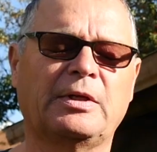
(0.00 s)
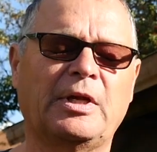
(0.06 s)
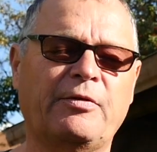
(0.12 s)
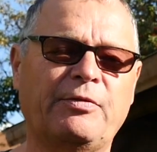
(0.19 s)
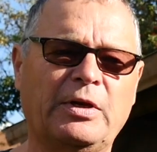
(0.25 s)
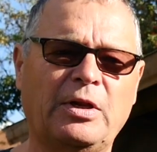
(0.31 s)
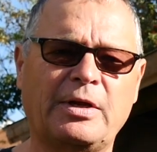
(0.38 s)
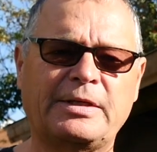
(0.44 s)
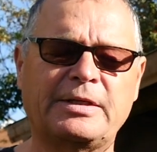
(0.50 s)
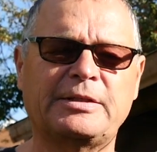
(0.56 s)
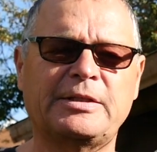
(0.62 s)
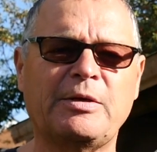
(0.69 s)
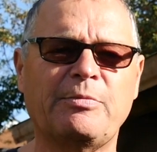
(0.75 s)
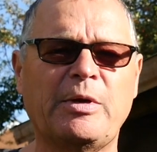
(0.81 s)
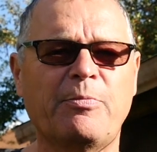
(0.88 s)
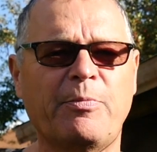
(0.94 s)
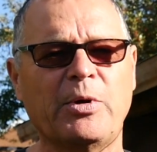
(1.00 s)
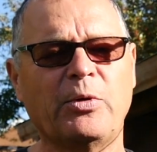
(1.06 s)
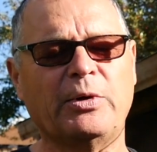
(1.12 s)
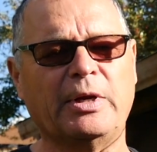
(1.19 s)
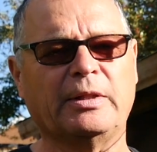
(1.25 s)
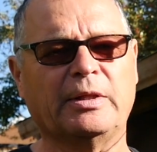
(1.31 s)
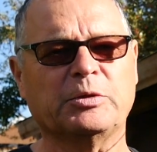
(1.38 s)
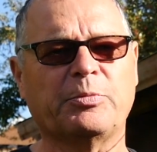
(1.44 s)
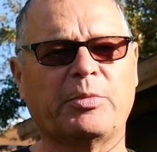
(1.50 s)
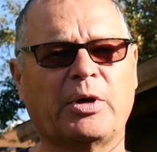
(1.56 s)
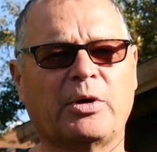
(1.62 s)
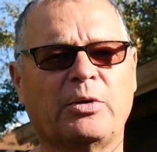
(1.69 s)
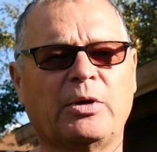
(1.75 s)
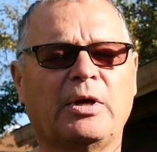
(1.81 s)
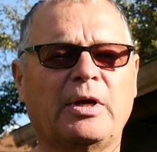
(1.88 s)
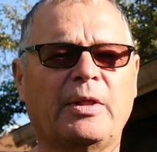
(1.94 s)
Now if you'd like to see me building this bow,